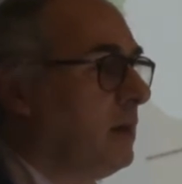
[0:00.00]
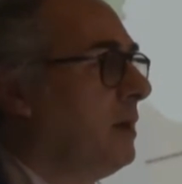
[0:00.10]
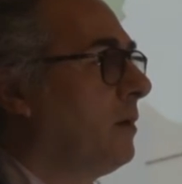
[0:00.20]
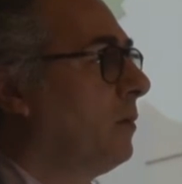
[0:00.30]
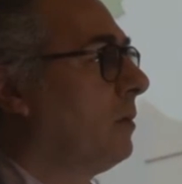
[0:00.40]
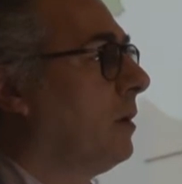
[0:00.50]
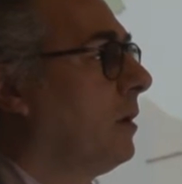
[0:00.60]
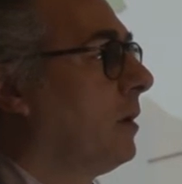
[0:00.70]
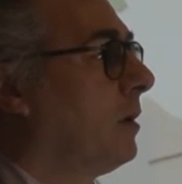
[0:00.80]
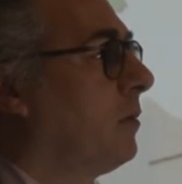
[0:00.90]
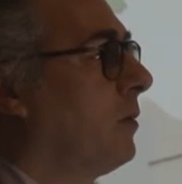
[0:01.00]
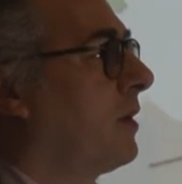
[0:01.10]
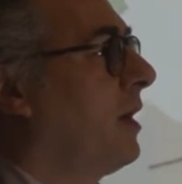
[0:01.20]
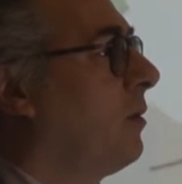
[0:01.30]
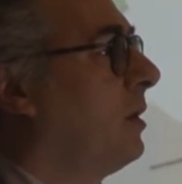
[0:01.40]
Lyon
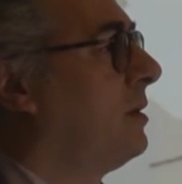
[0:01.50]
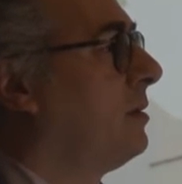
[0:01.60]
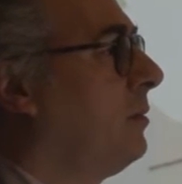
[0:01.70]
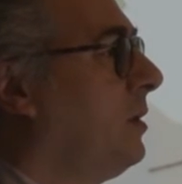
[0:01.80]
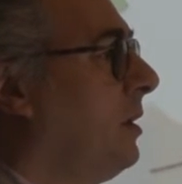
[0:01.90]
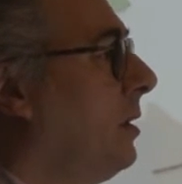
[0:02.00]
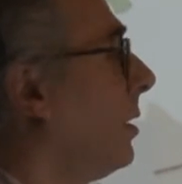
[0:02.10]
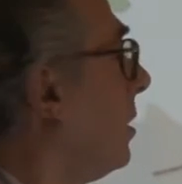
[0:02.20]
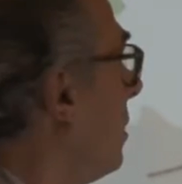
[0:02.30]
with Caroline Demy